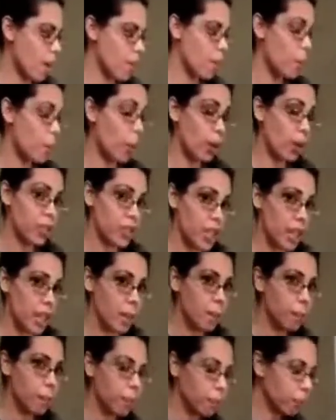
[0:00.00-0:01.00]
the pork
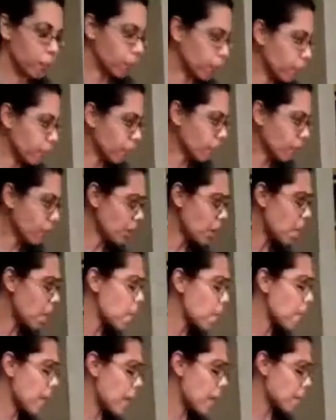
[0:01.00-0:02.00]
skin,
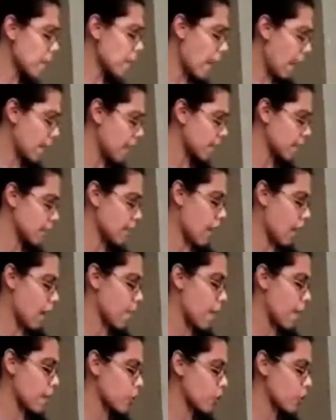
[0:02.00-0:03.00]
but I'm not.
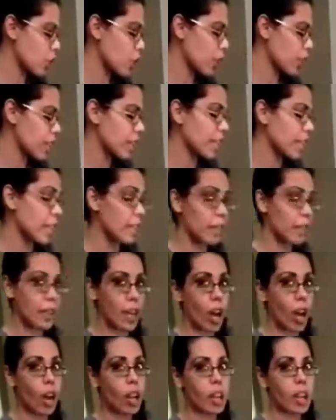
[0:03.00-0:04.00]
I'm actually going to leave
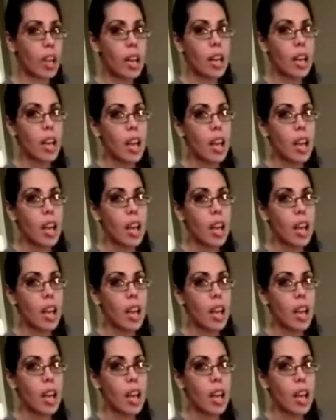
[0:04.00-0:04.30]
it on.